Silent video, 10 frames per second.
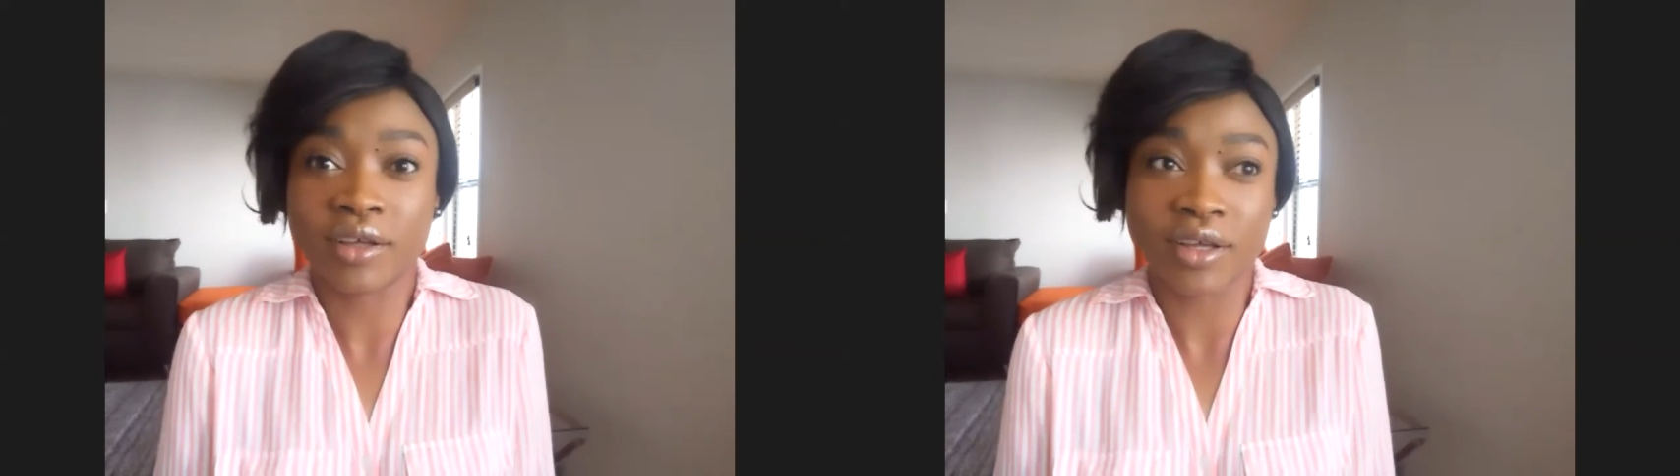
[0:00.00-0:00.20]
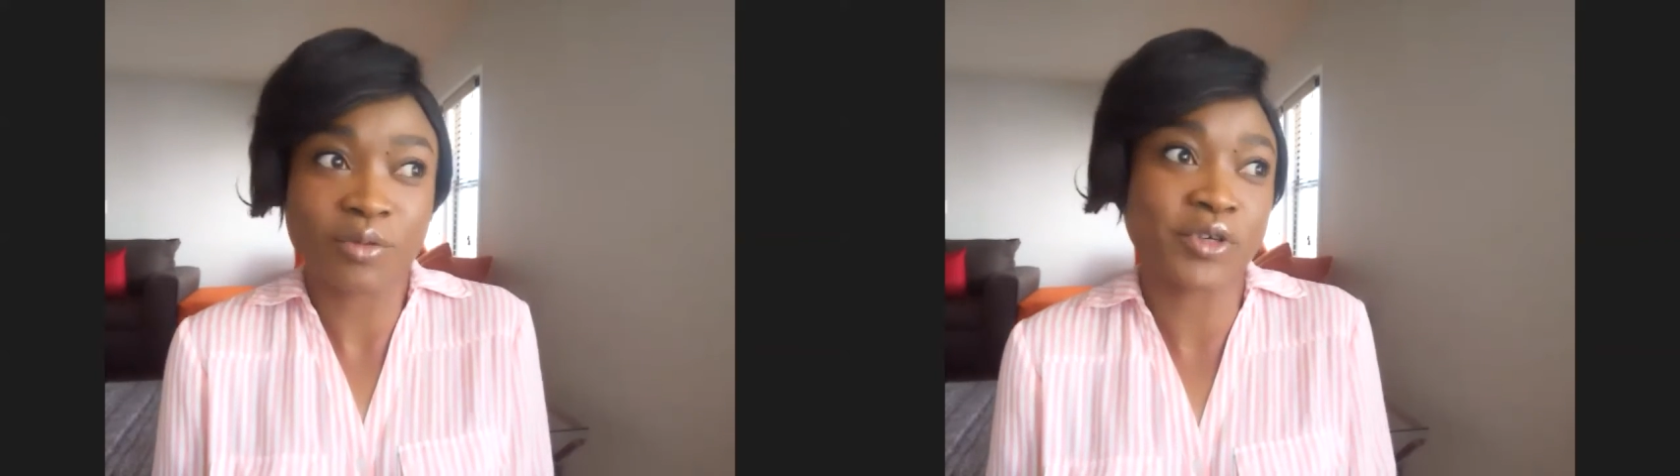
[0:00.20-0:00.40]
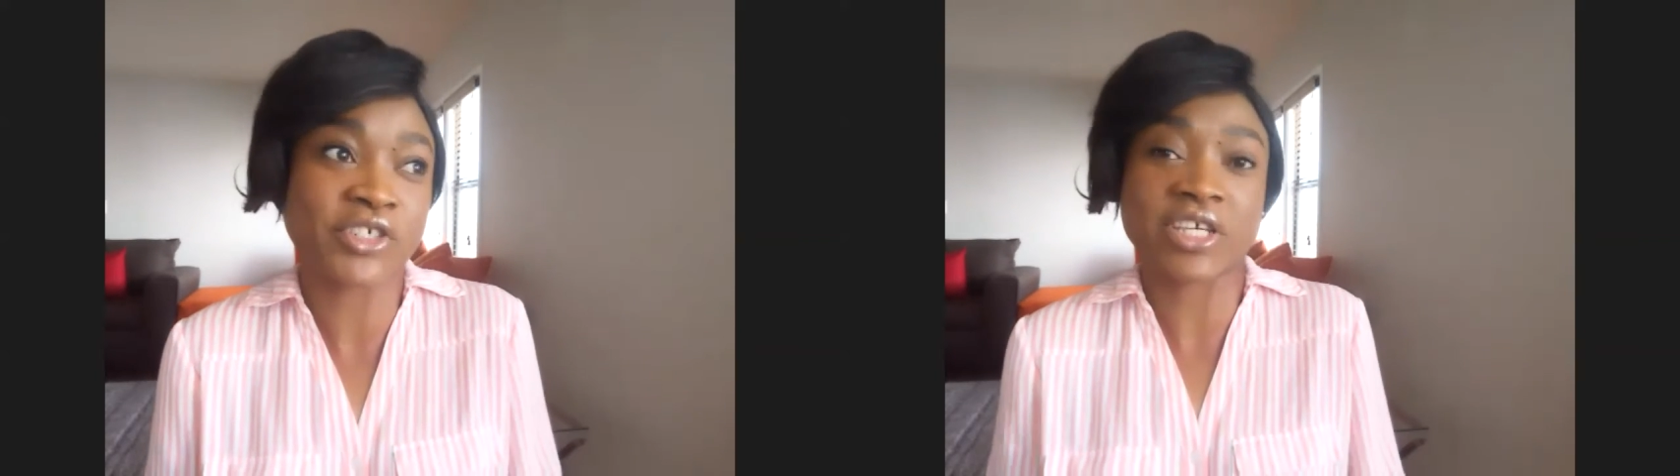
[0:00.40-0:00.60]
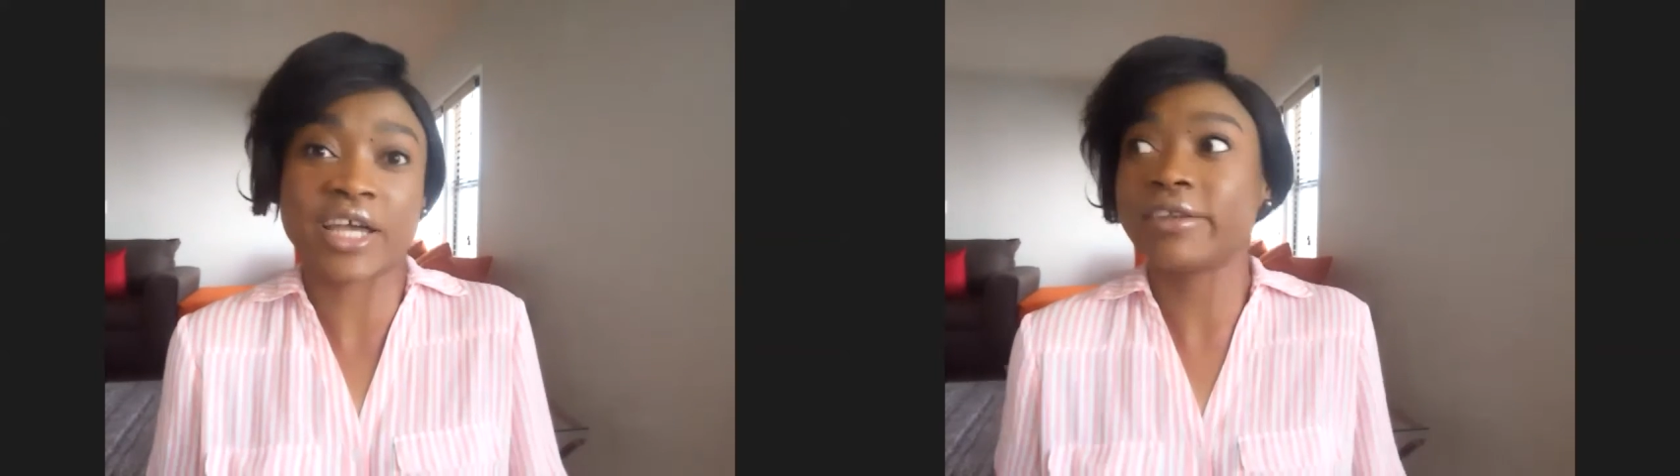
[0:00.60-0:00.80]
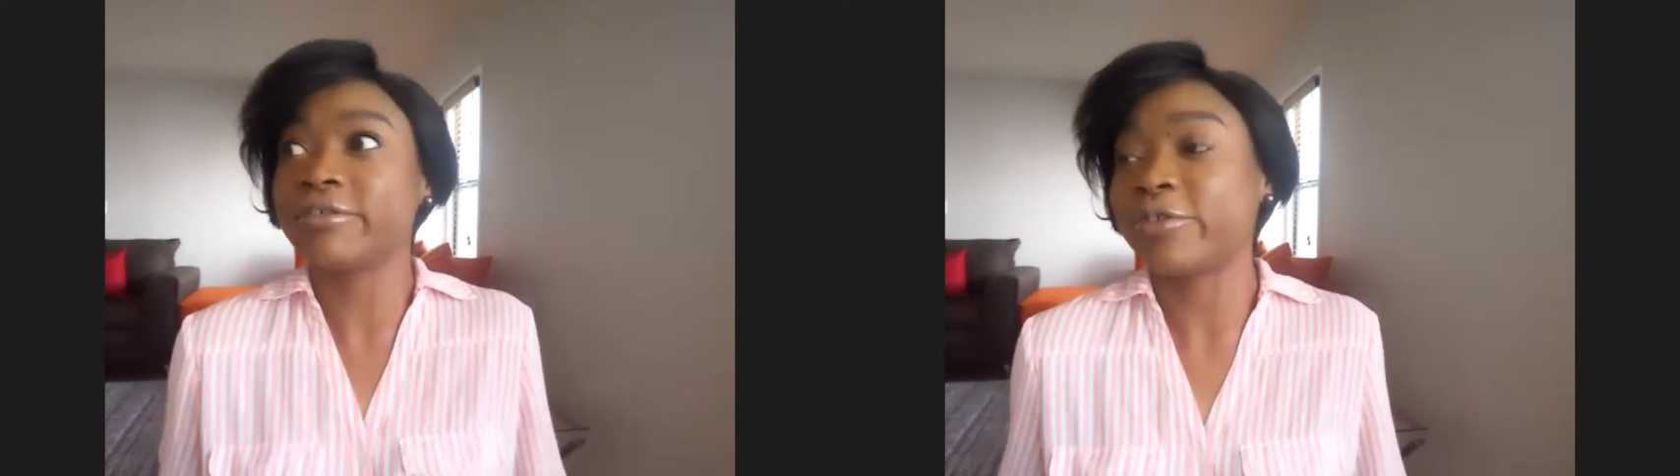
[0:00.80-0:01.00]
Wish I
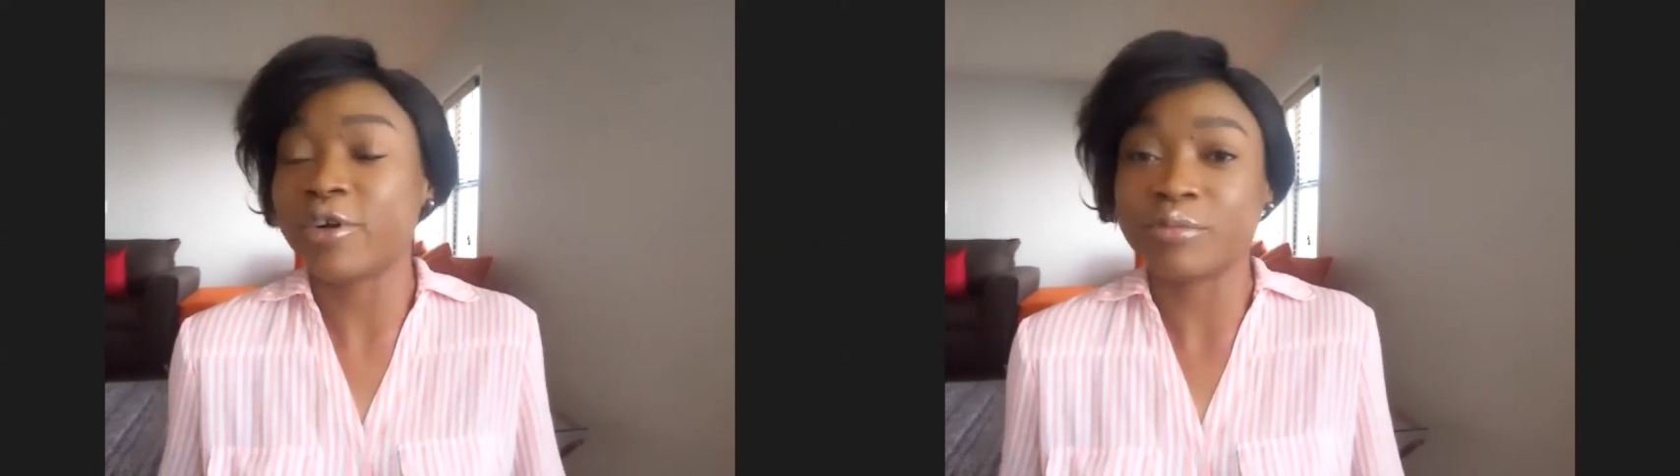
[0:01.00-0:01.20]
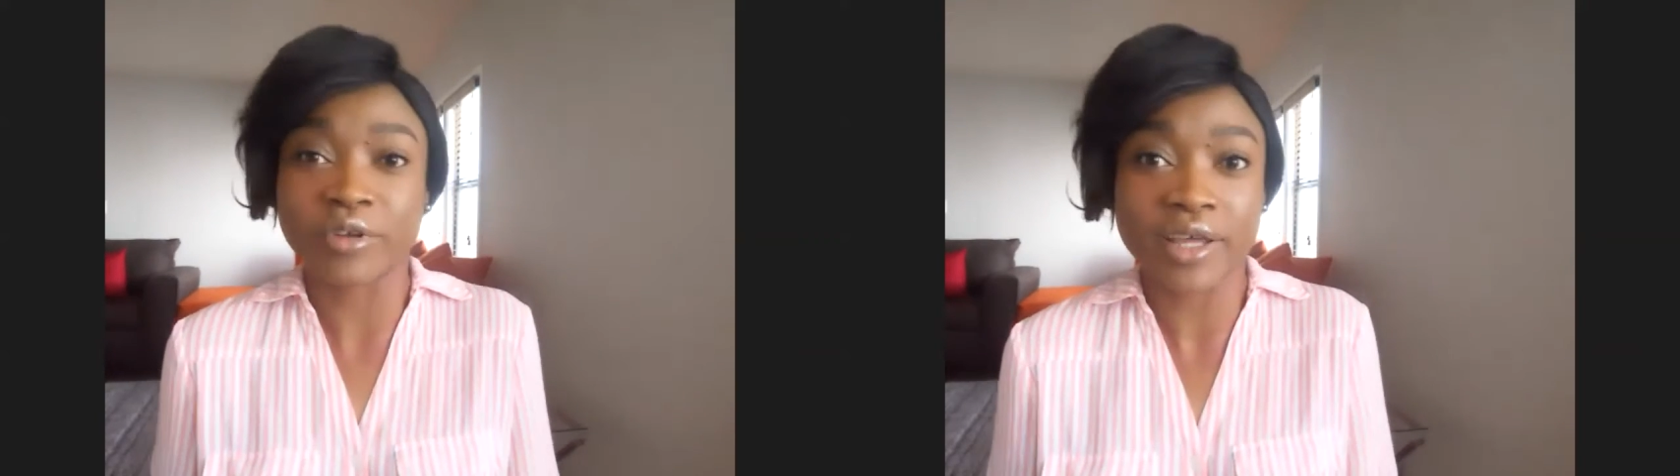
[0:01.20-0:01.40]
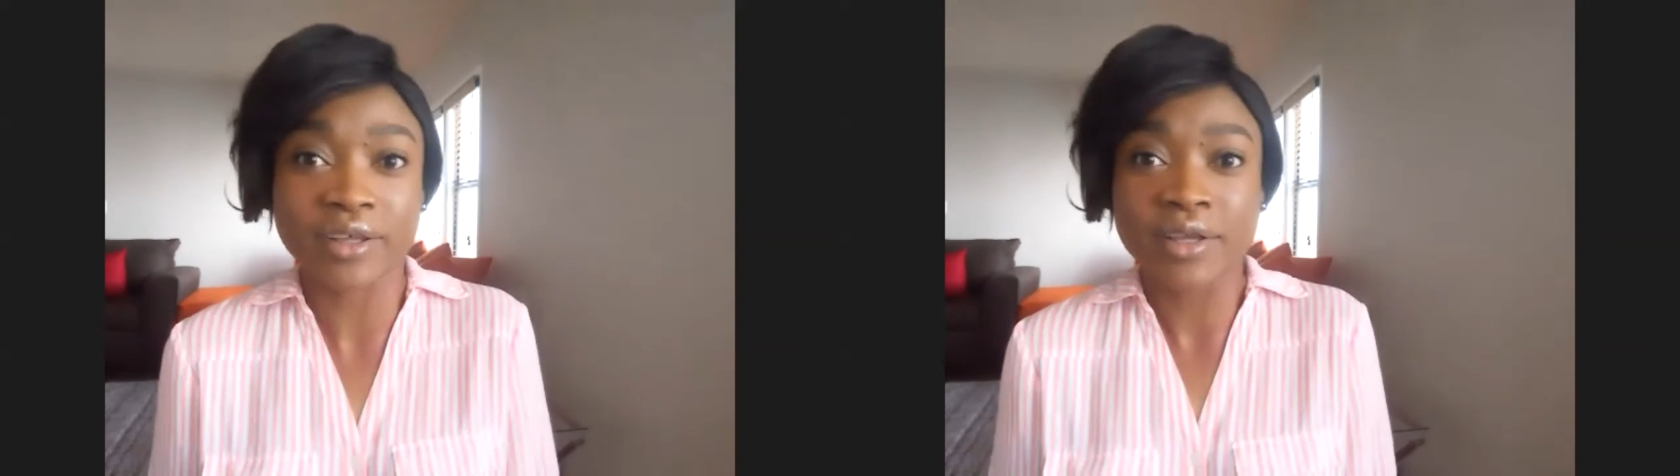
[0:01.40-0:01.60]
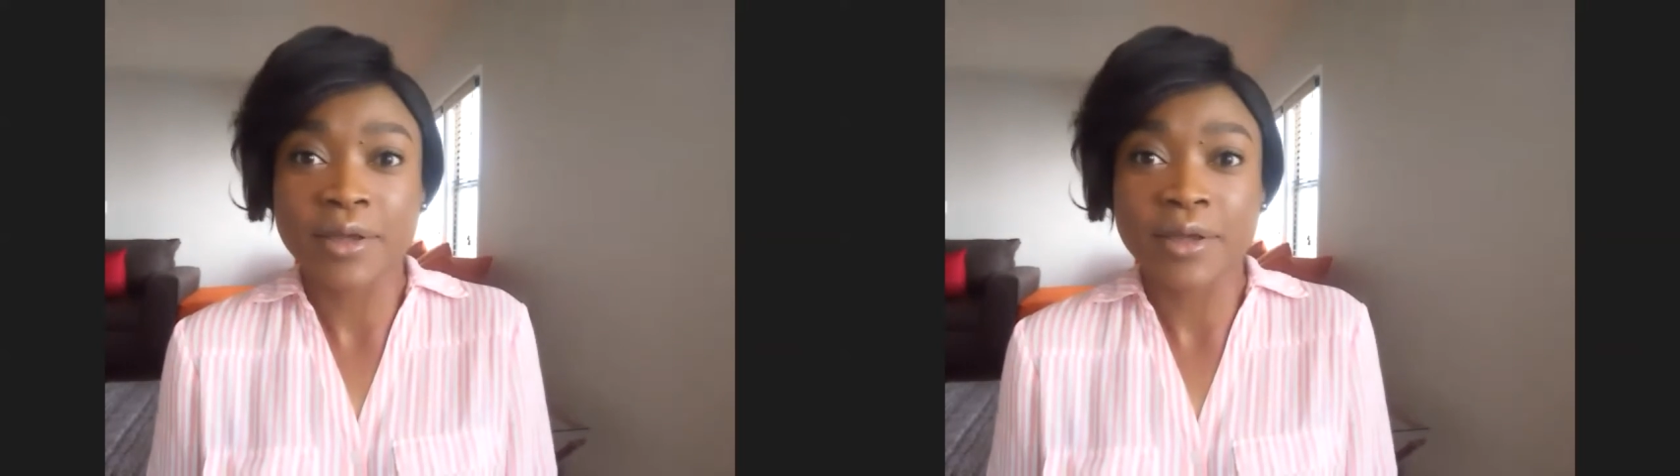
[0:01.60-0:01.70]
had a formula,